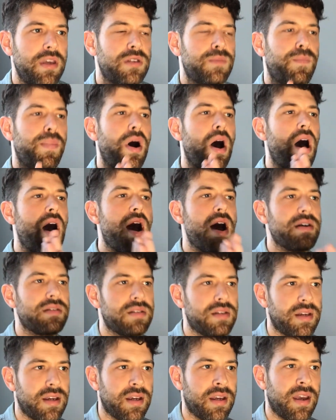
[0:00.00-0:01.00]

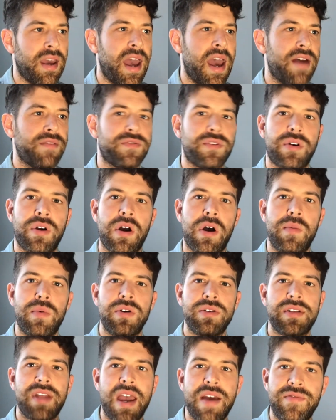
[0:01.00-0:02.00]
pausing after
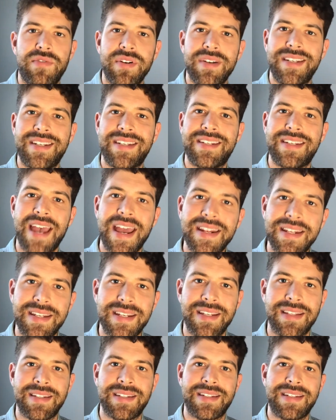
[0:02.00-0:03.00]
almost every
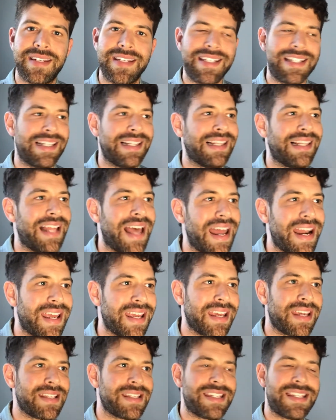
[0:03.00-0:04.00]
sentence. He's
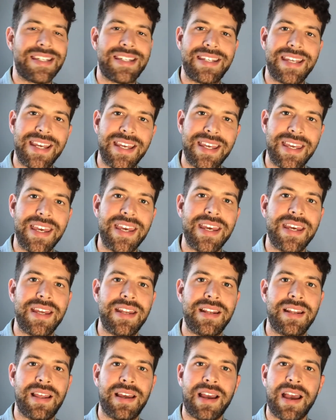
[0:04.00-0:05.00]
letting it sink in.
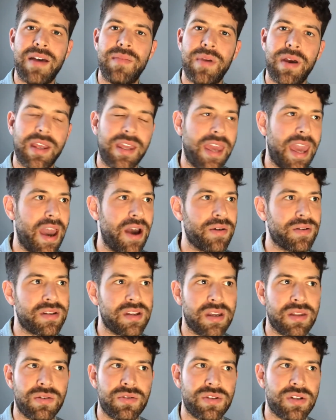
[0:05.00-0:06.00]
Like I've been
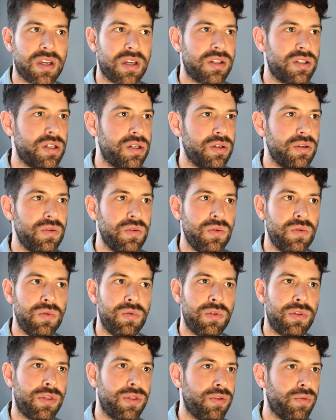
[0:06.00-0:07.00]
counting, there's like
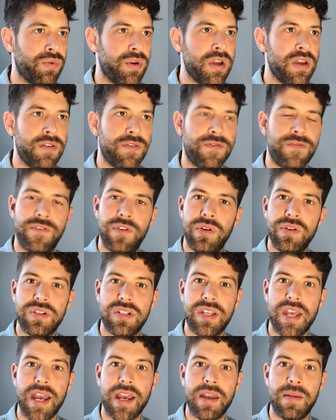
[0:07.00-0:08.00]
2, 3 full
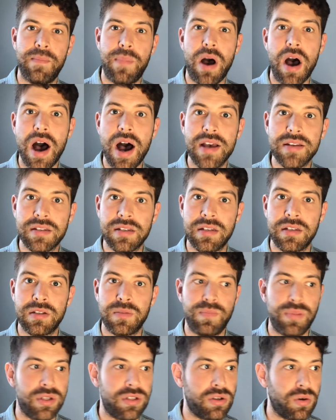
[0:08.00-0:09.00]
second pauses
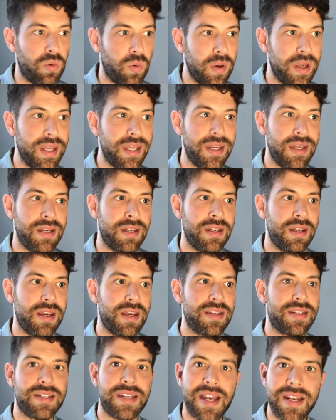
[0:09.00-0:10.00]
between
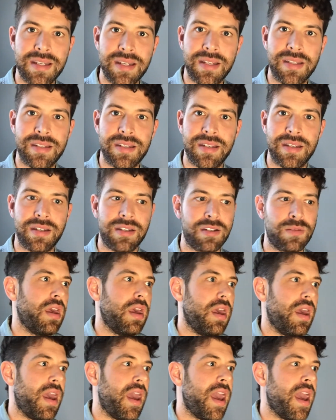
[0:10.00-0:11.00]
sentences.
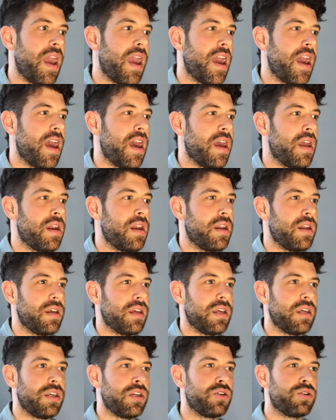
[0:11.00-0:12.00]
And
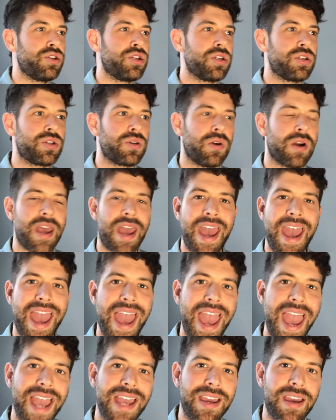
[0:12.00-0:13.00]
you're just sort of
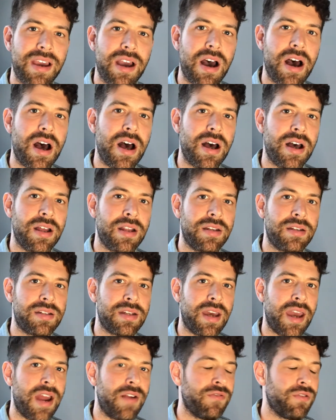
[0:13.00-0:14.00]
hanging on
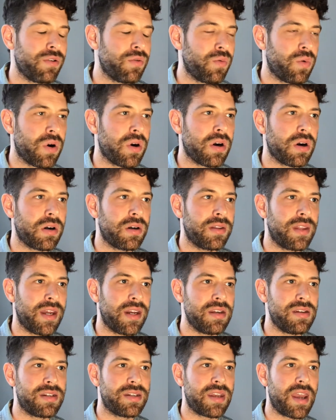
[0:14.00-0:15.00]
to every word
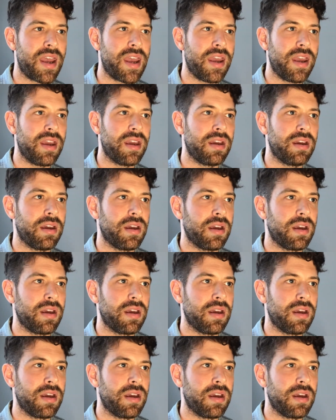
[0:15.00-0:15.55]
that he's saying.